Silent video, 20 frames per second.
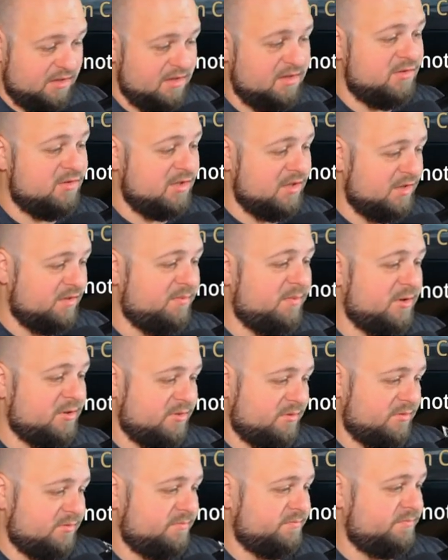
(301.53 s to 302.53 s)
He do seem
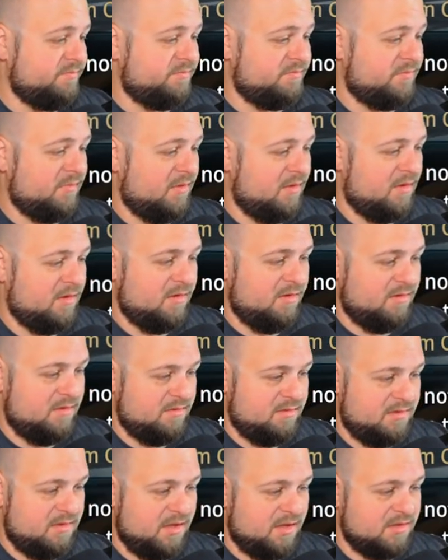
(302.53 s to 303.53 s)
special.
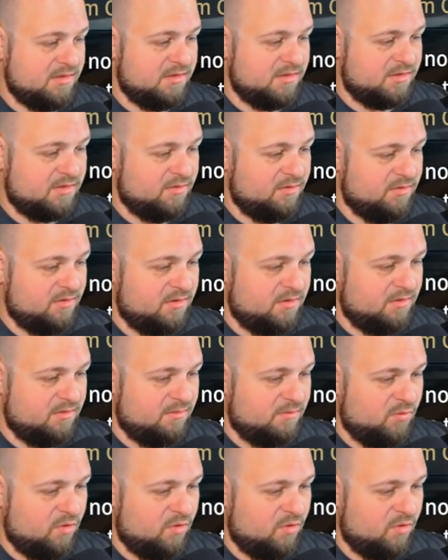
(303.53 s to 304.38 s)
Not just good old.